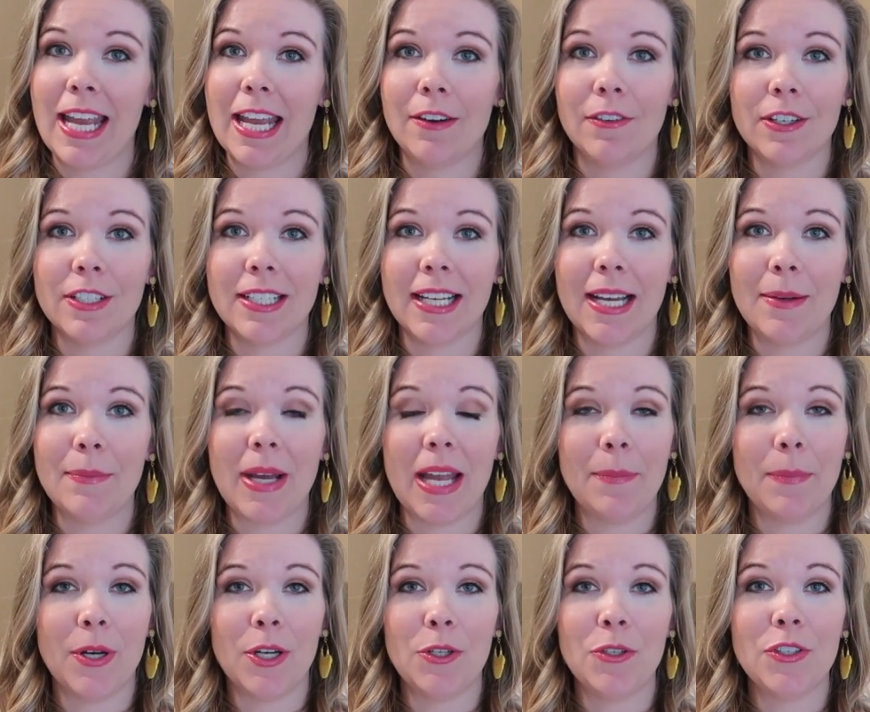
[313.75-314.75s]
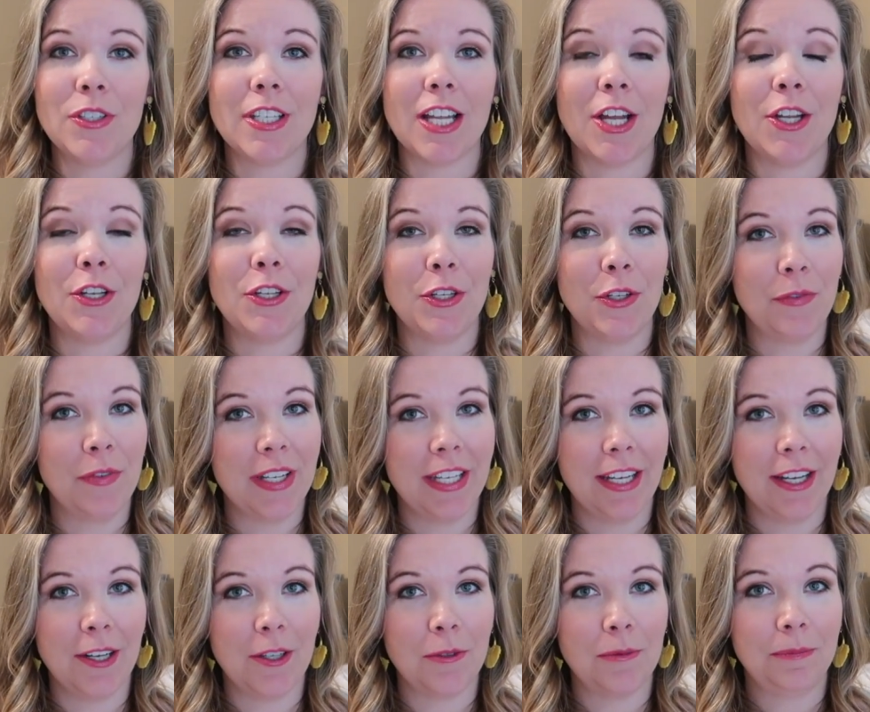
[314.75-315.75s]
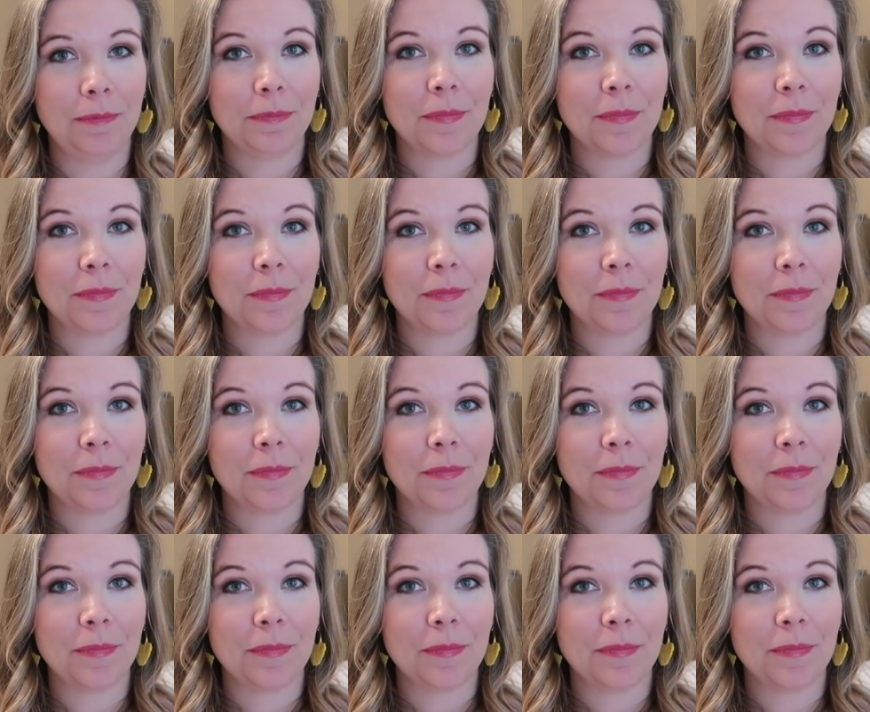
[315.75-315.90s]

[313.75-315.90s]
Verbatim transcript: every time I post a new video.